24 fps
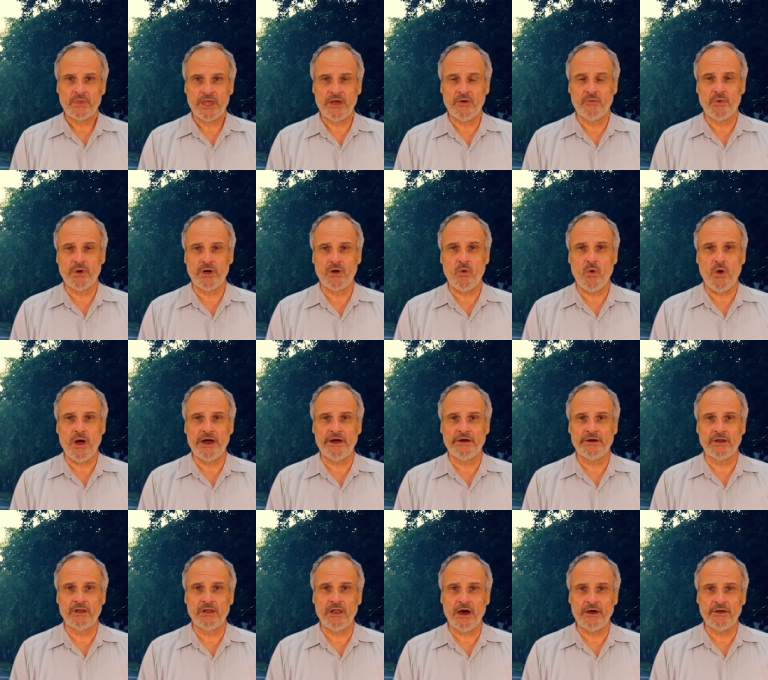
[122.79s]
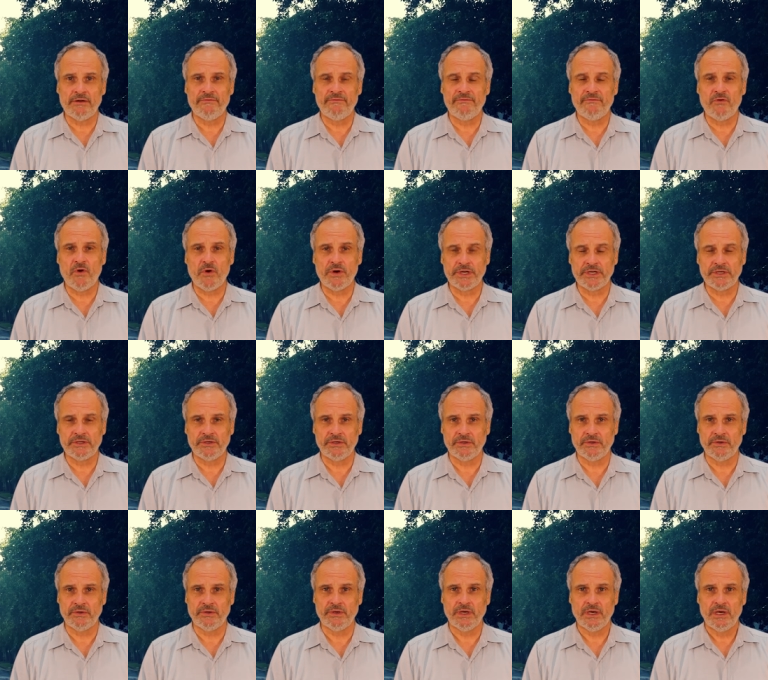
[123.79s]
it required a lot of
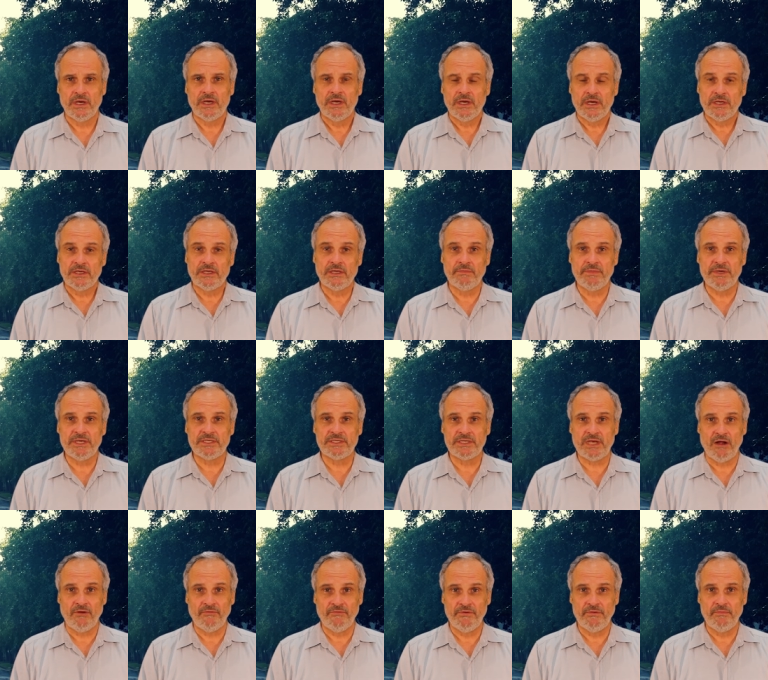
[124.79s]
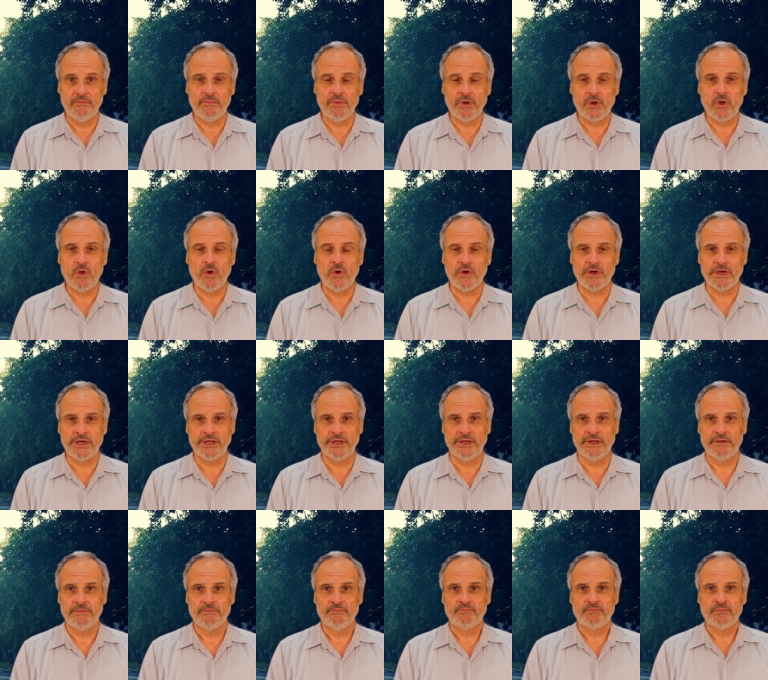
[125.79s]
fortitude to be self employed,
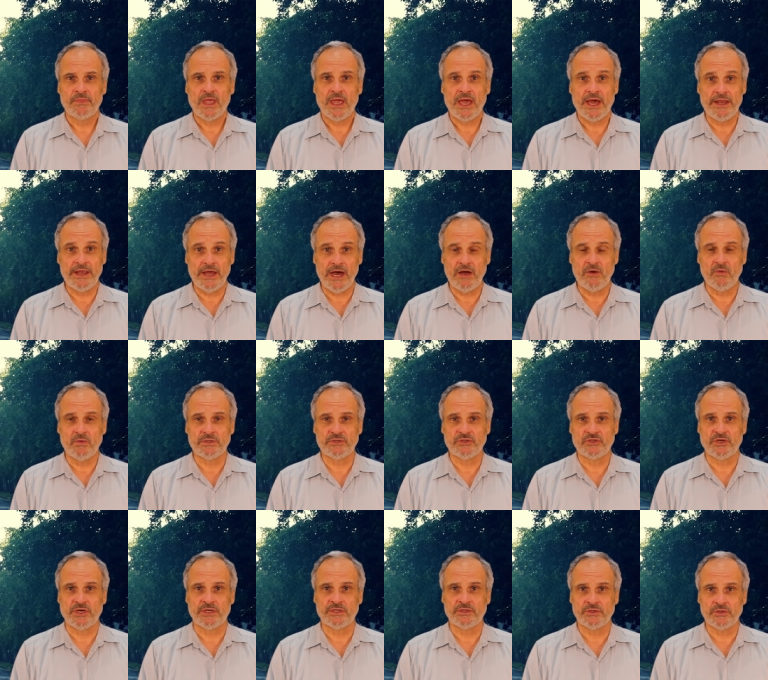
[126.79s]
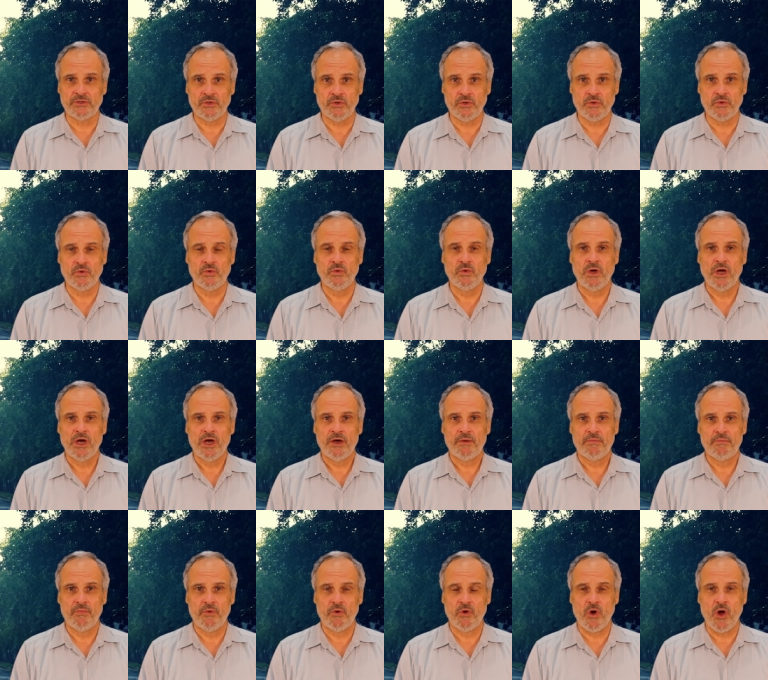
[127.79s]
and I was just too
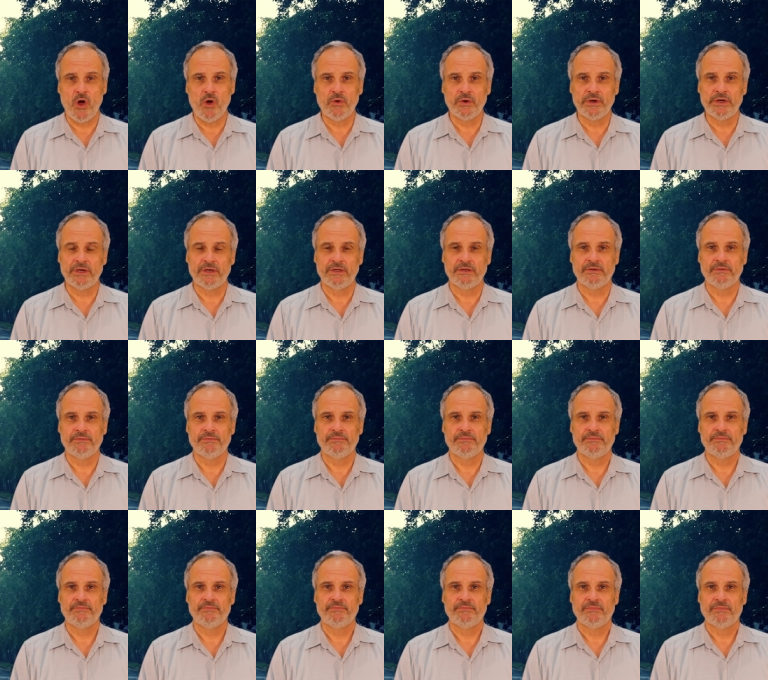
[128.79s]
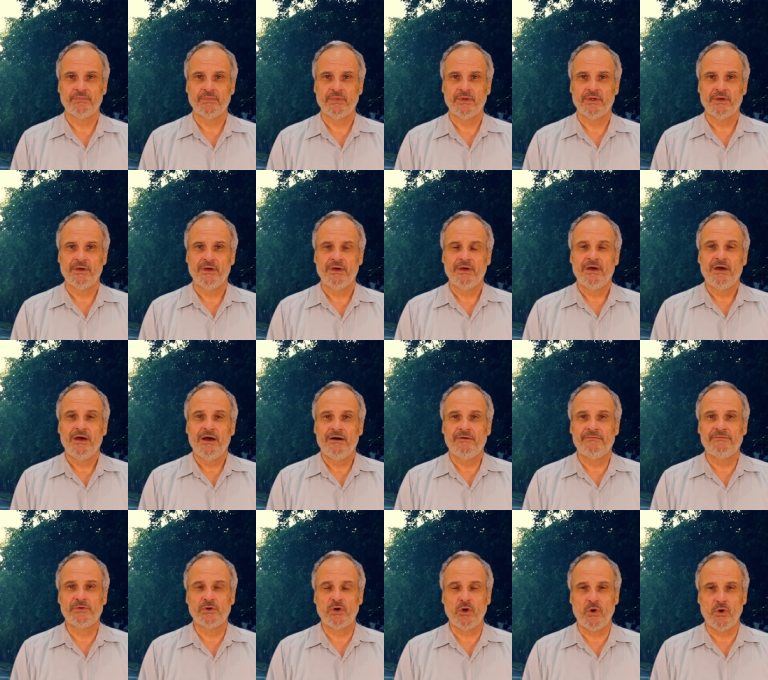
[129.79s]
broken.
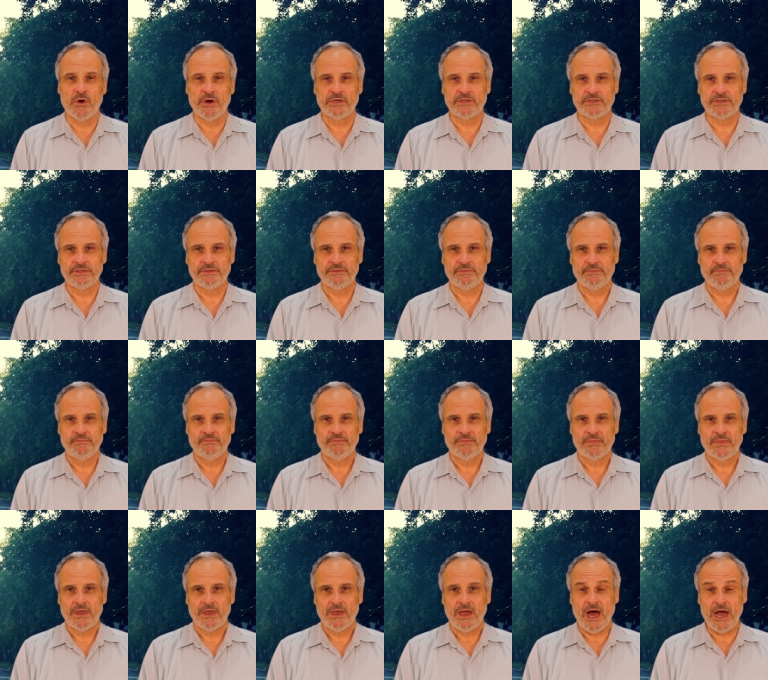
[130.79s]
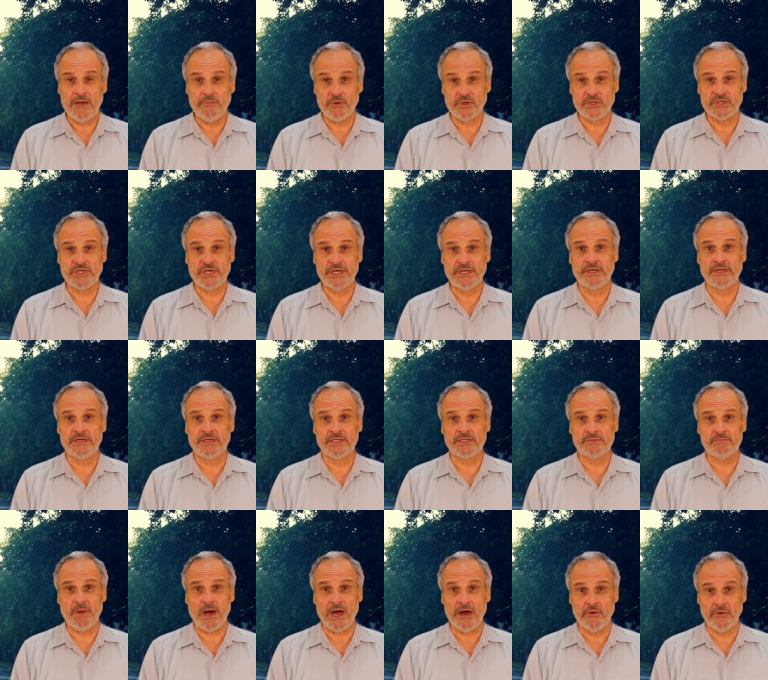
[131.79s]
Of course, I proceeded to
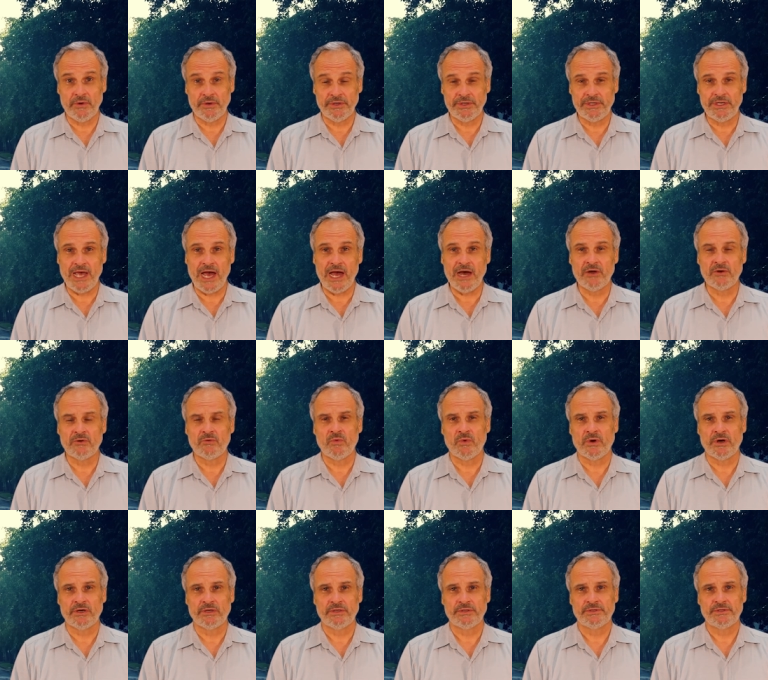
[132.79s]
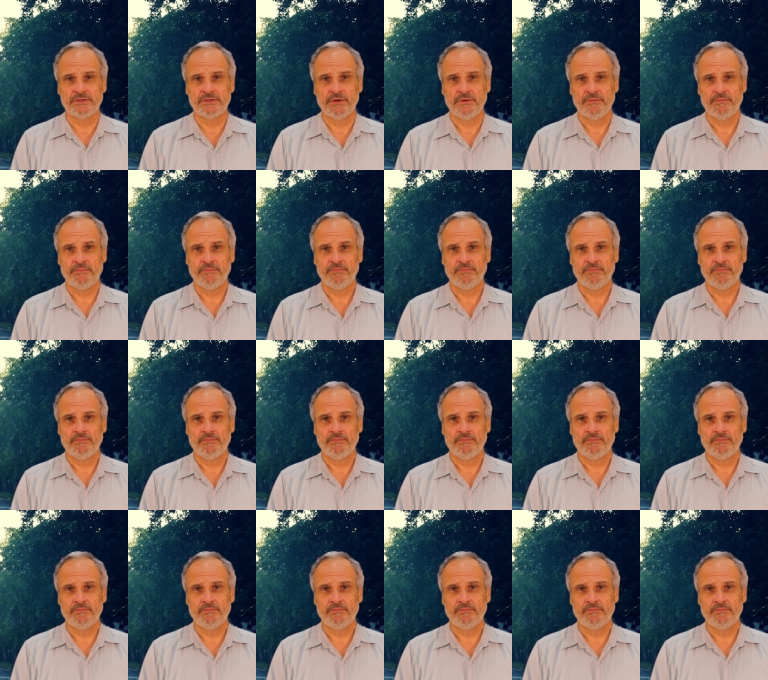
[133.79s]
spiral downwards